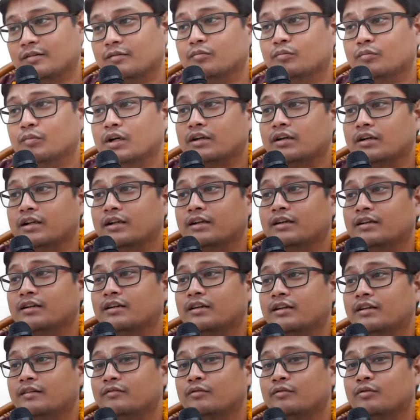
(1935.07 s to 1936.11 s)
But then
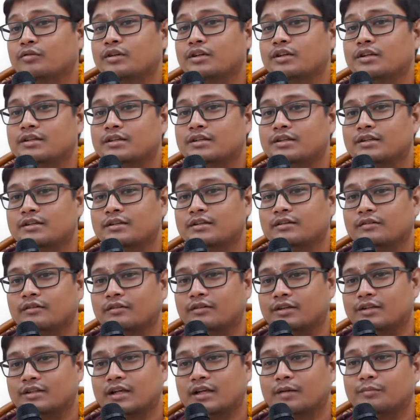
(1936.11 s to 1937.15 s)
the devotees
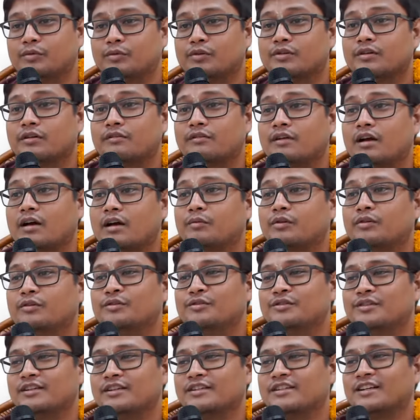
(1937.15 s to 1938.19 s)
or disciples of
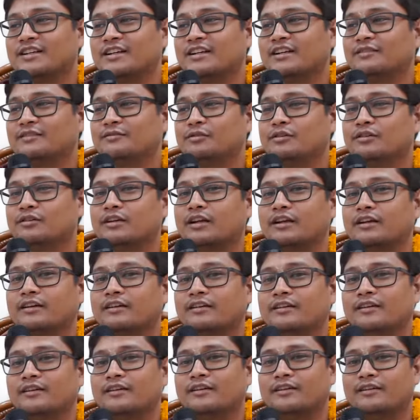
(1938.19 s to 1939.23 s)
Ramanuja,
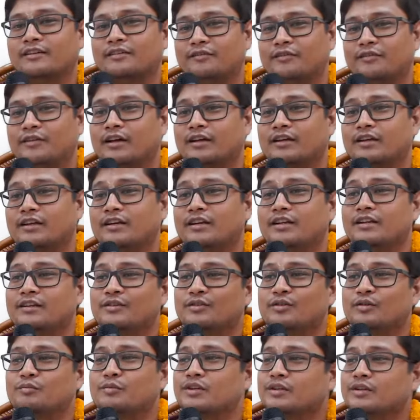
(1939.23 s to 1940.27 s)
we are eating
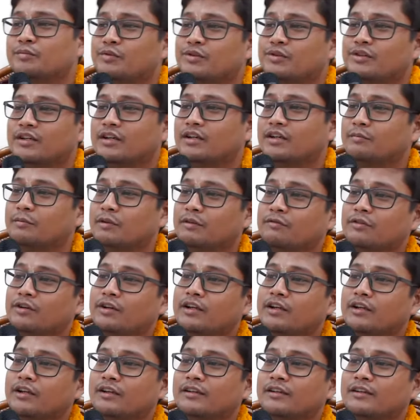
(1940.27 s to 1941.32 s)
so much prasadam every
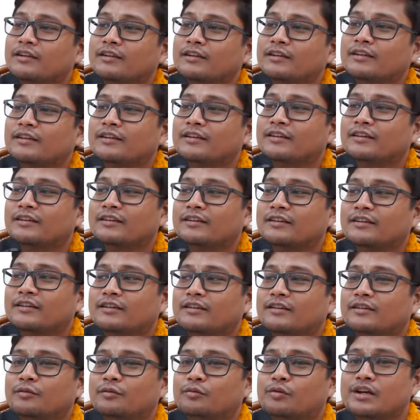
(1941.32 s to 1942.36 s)
day.
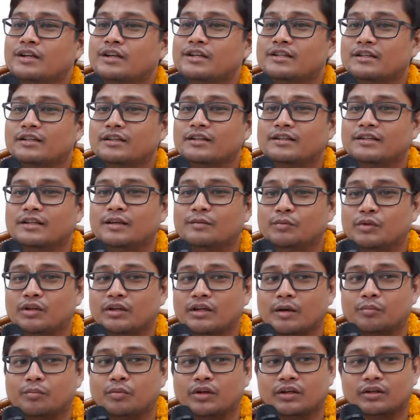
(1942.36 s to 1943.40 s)
Why isn't the same thing
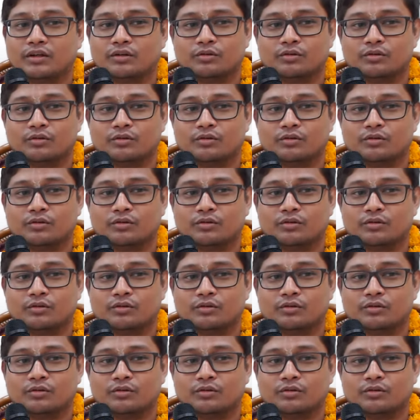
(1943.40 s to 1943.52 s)
happening?